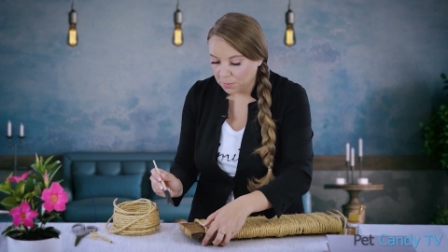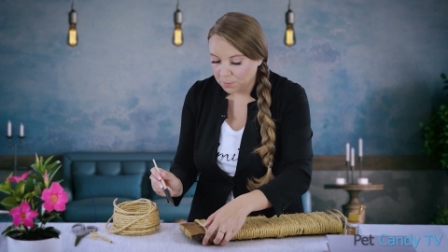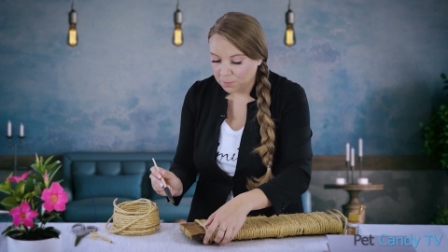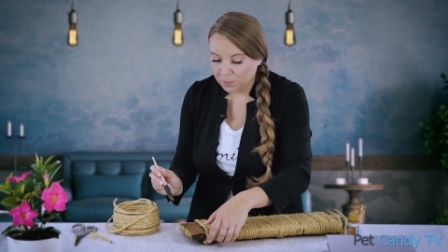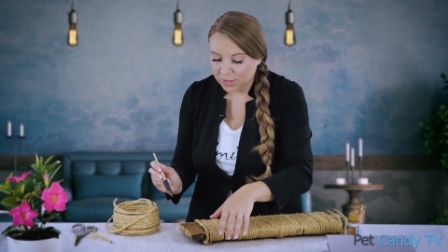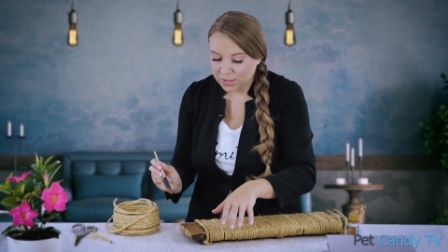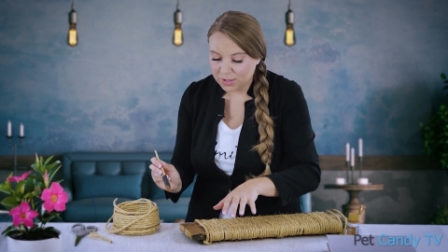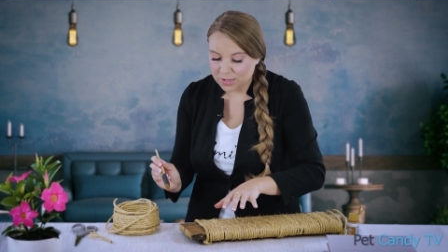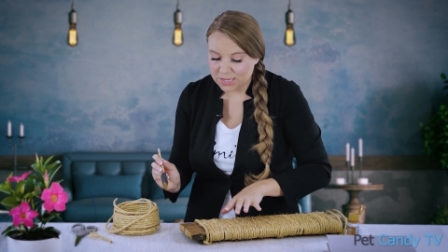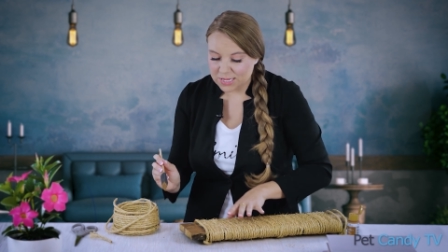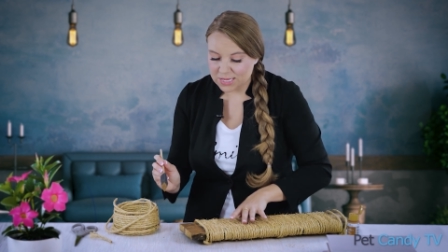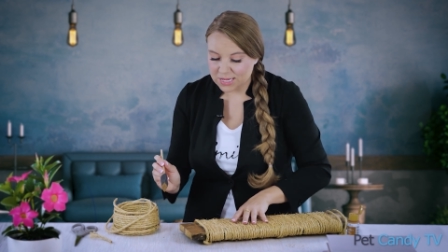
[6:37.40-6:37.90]

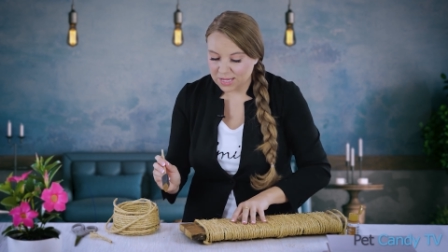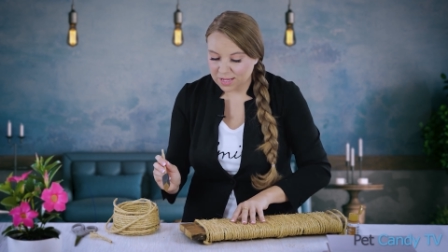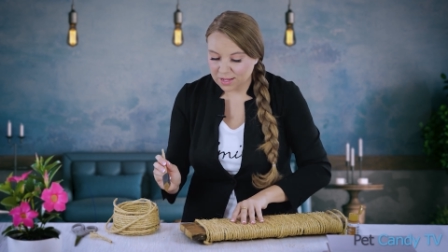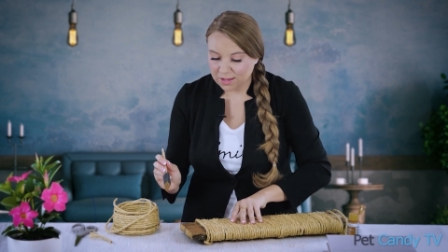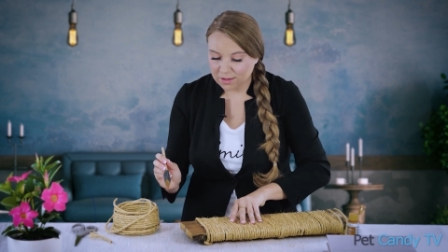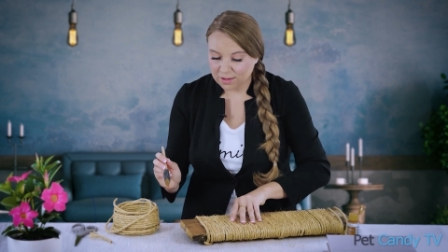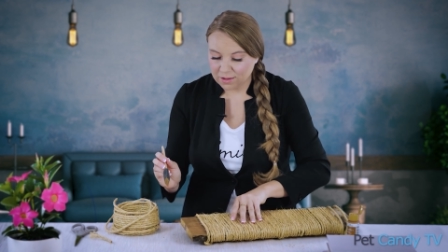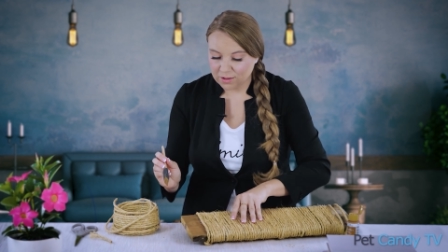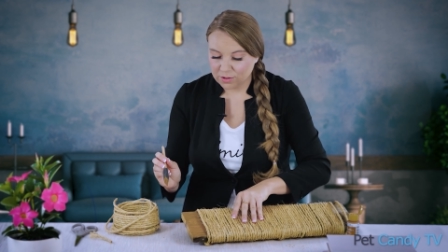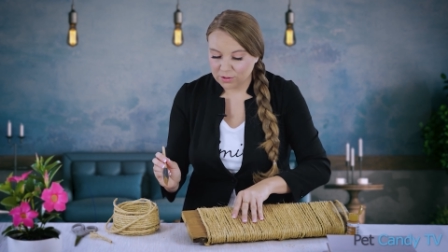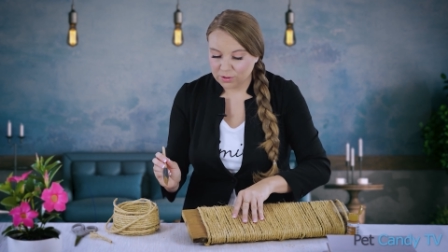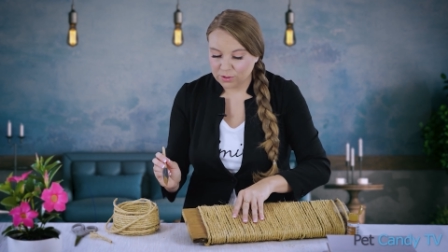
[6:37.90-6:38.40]
But you
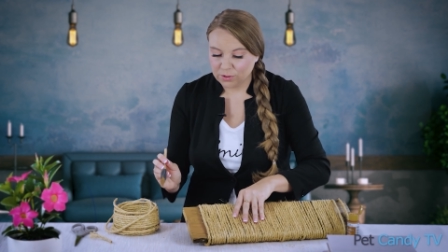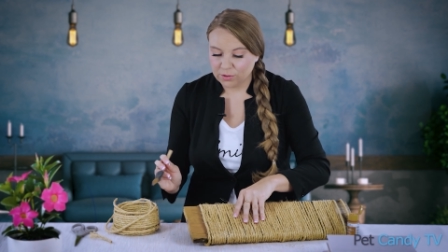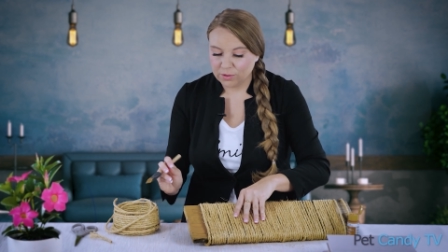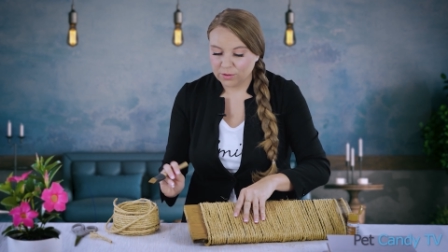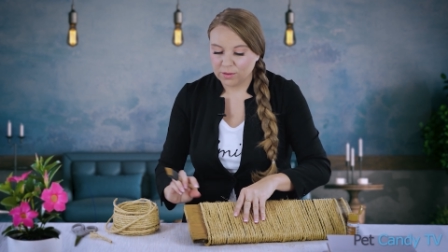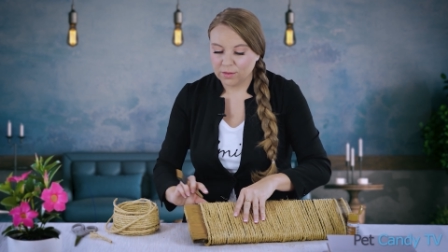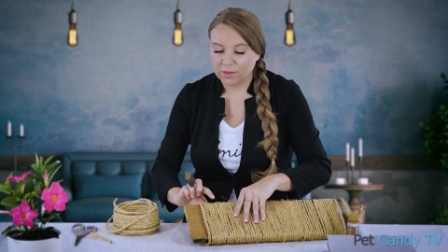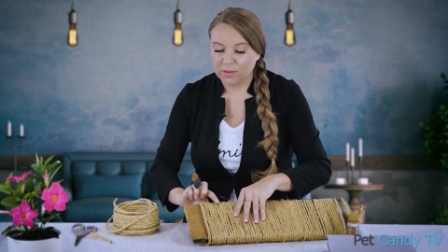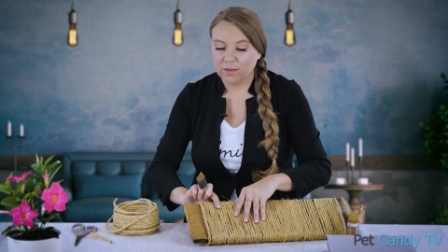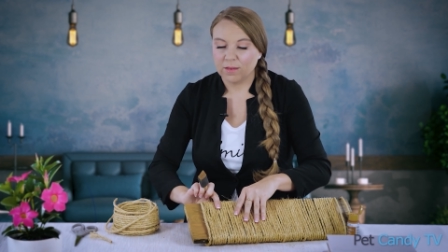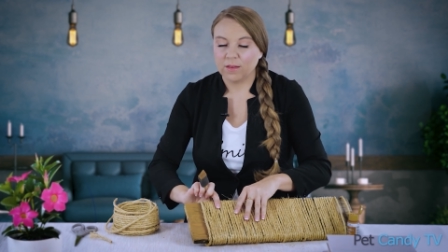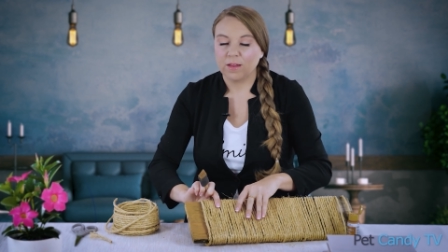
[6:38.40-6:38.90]
see,
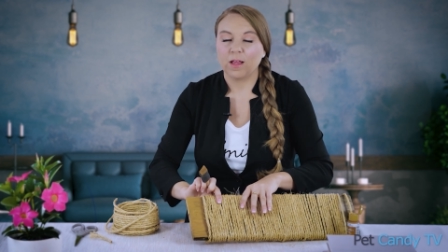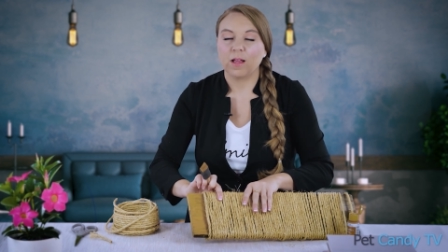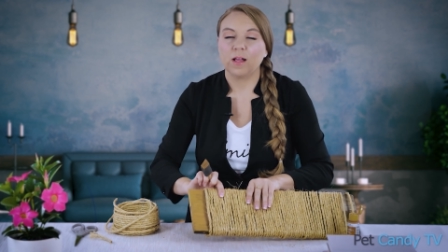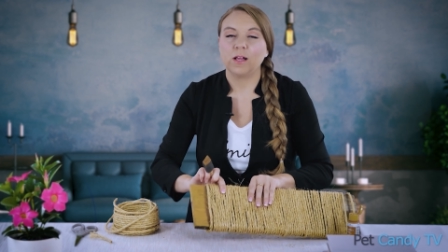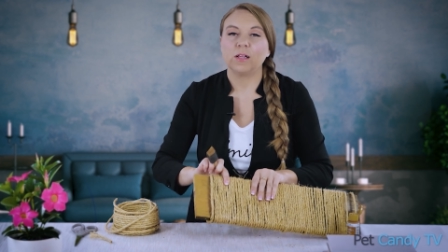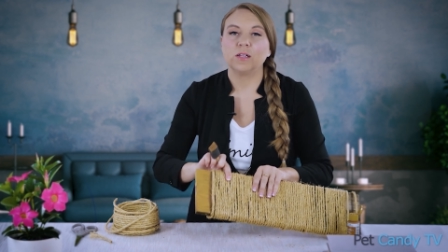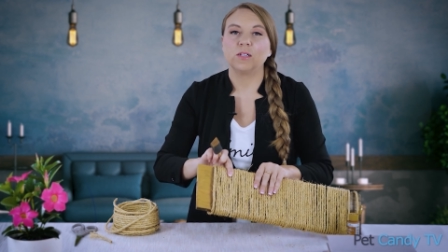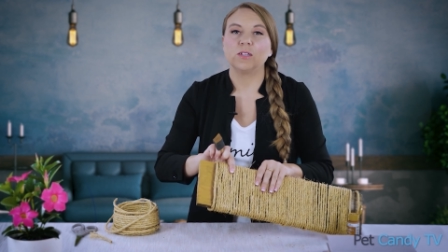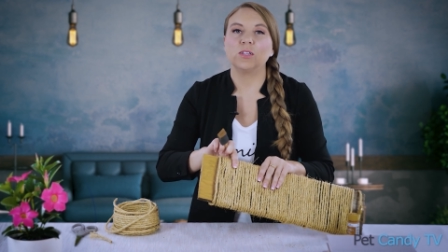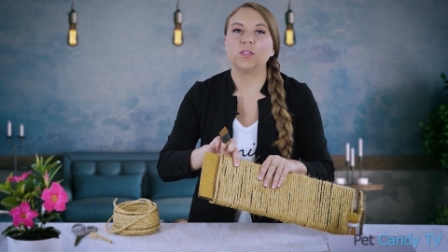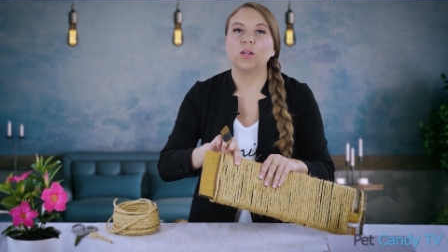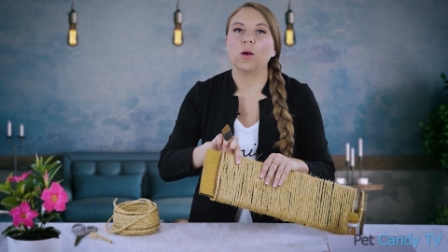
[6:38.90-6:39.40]

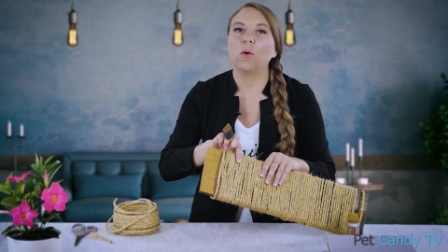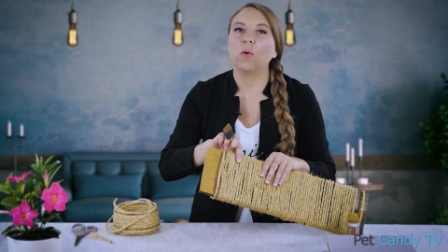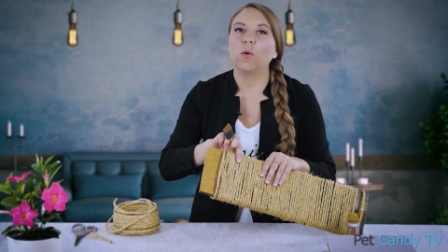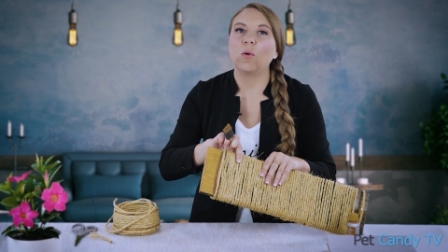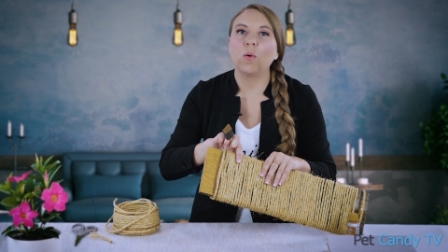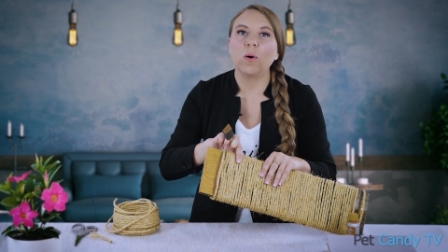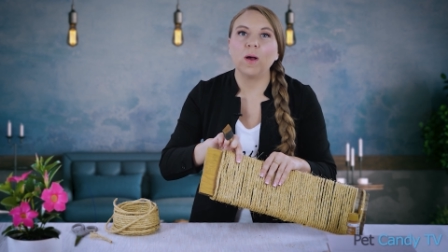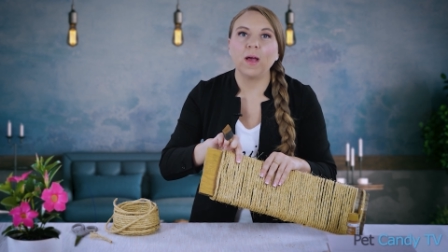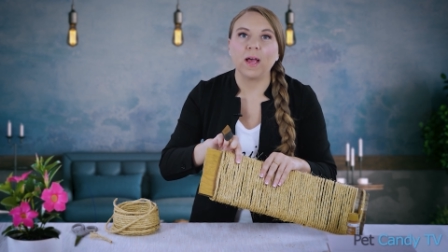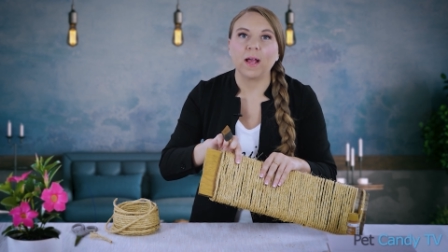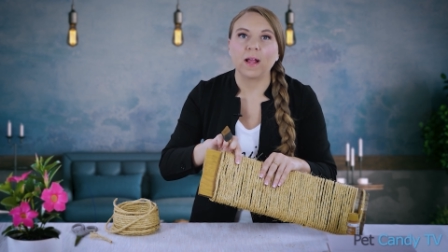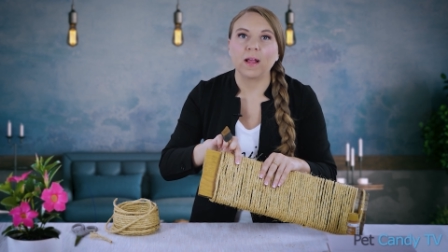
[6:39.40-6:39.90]
so
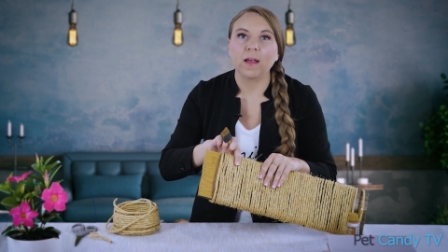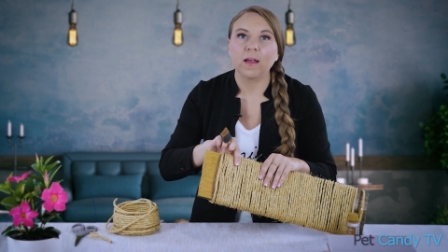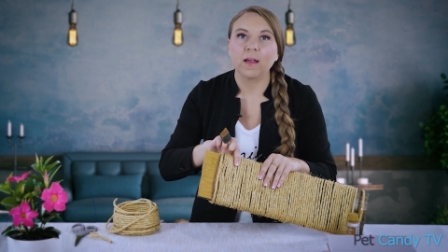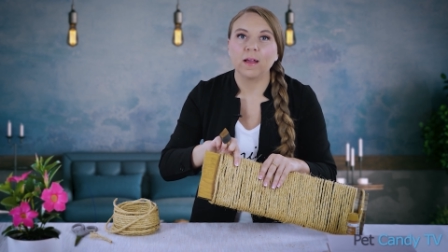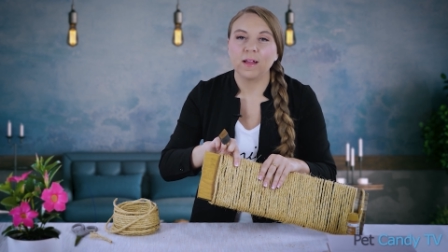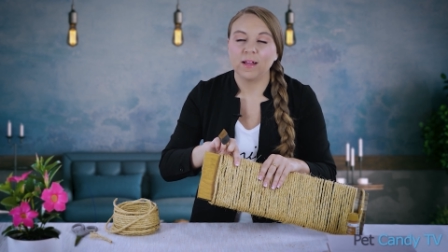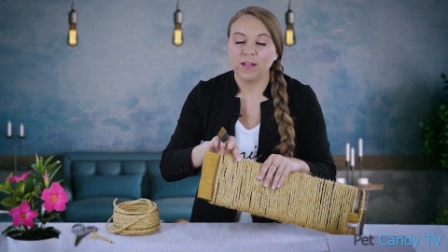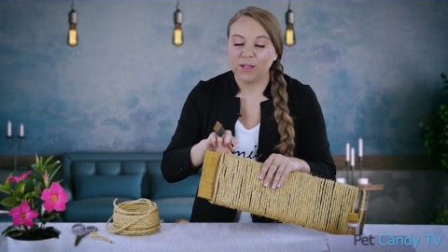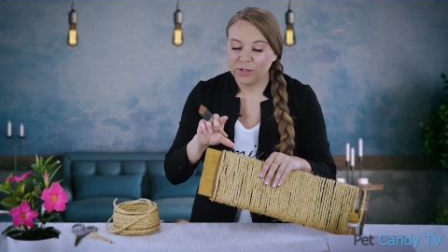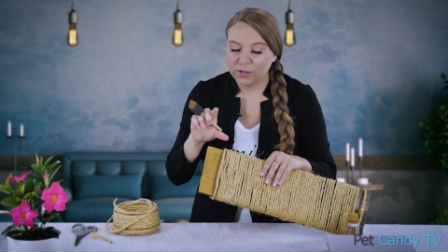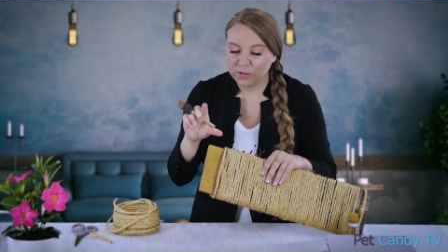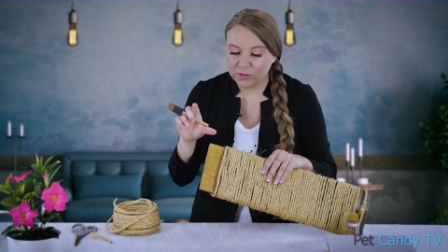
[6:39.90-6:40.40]
quick,
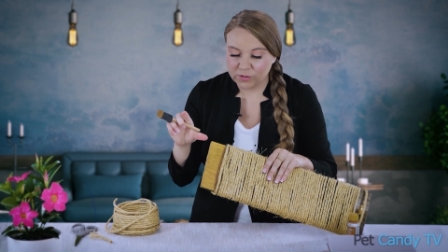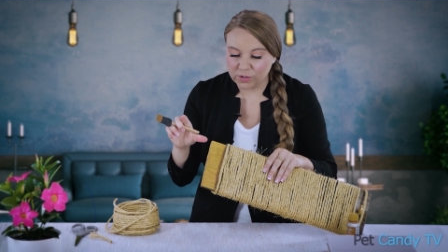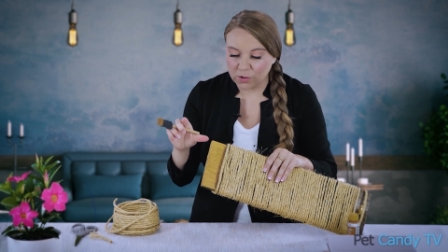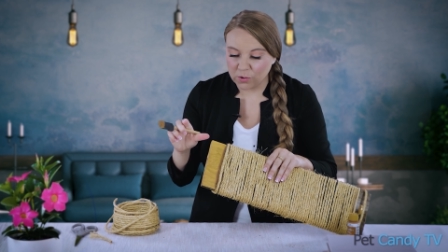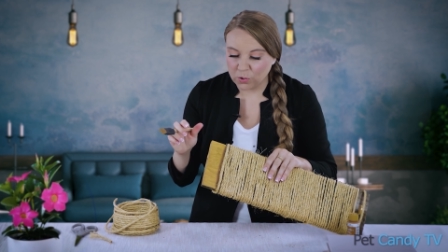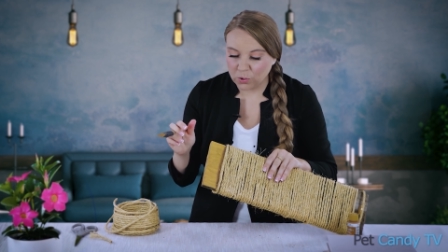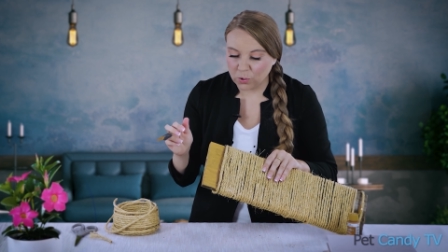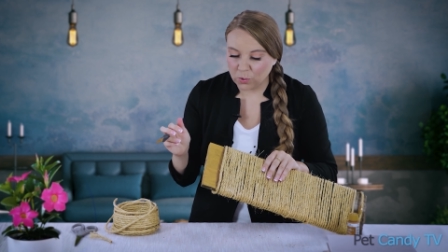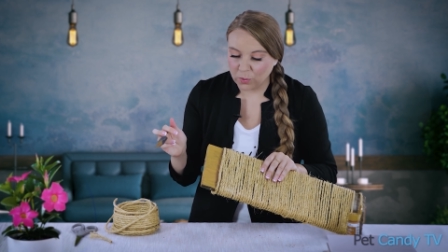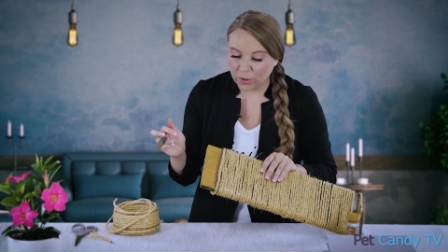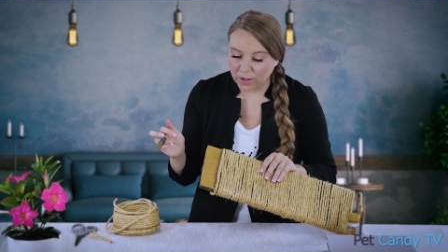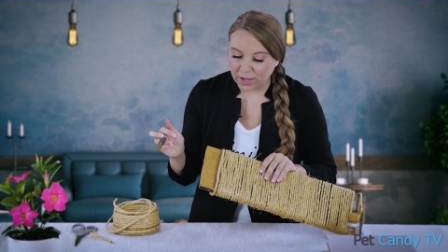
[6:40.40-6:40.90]
so
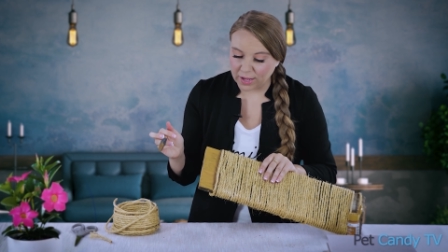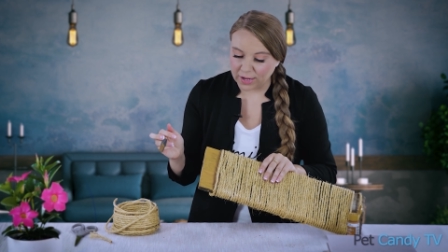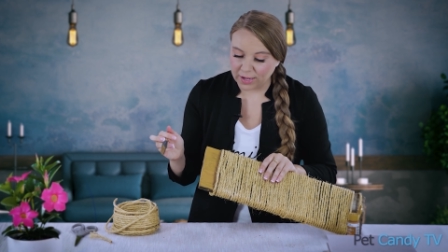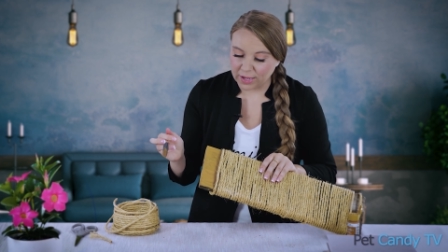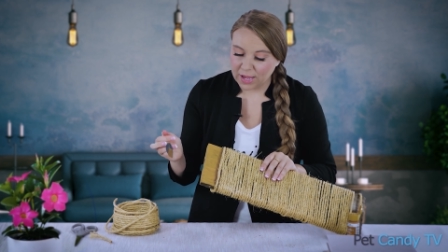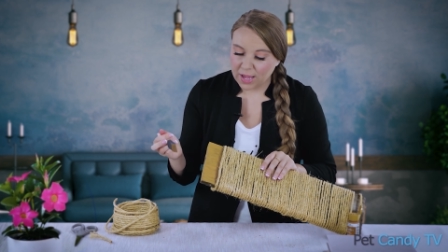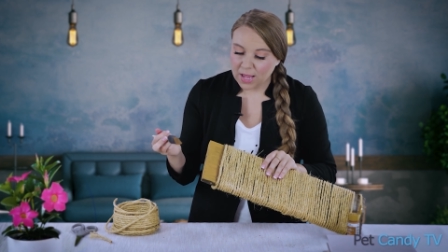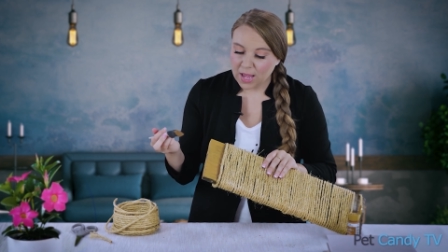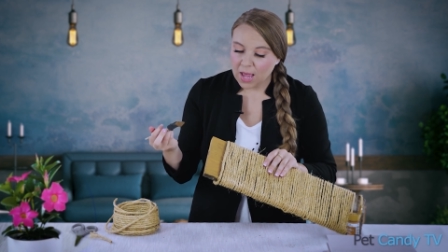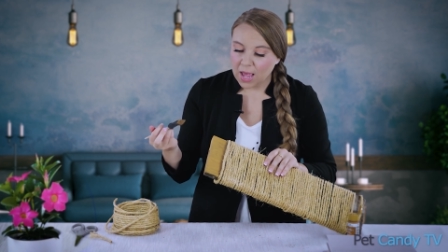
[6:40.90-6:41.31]
quick.